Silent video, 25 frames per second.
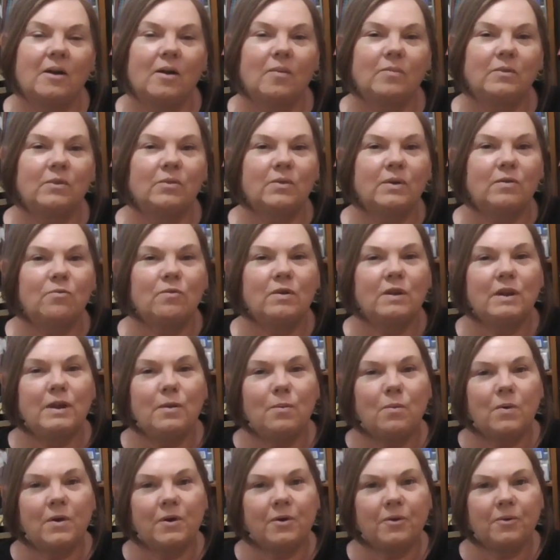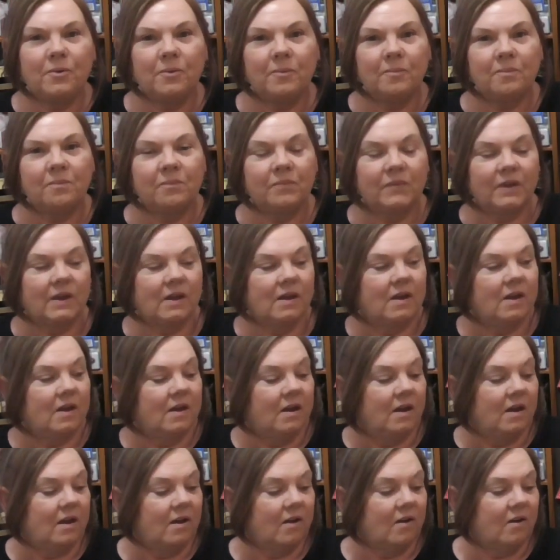I'm doing really well.
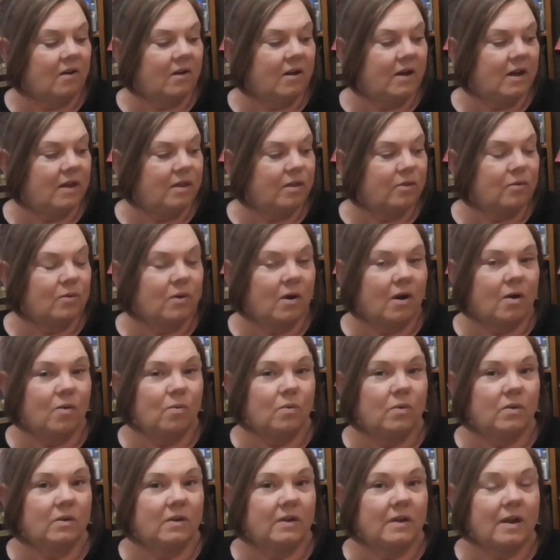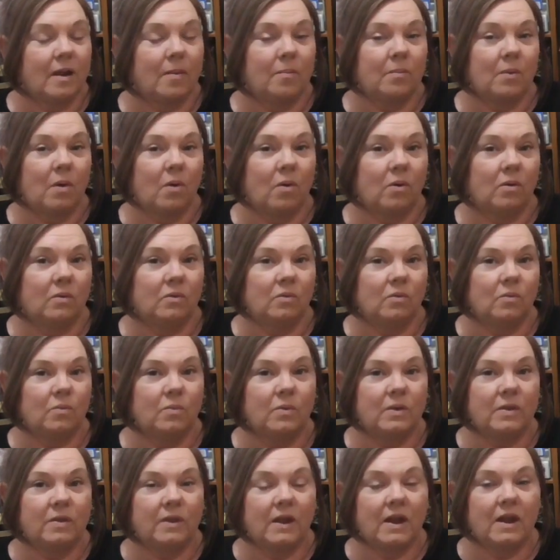I thought I would come on
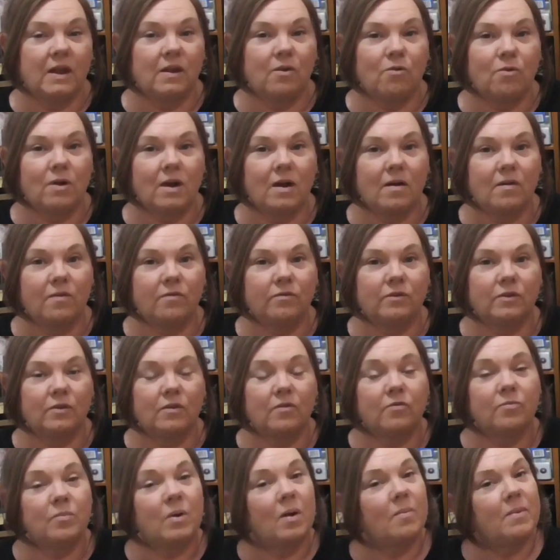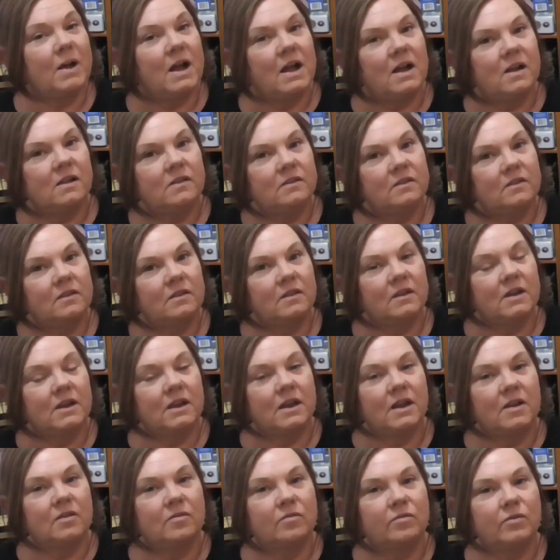with a craft of my past
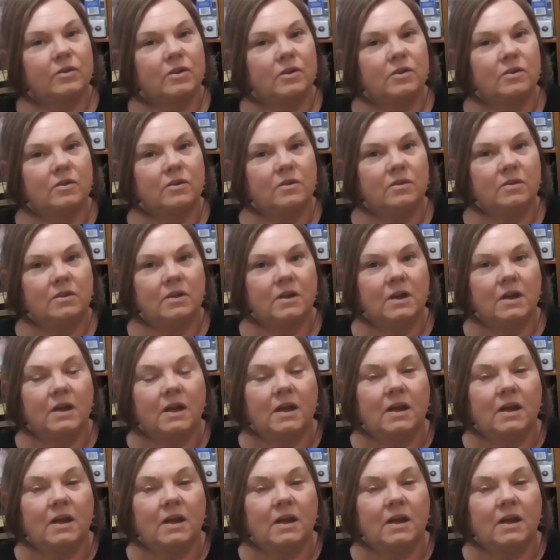again for you.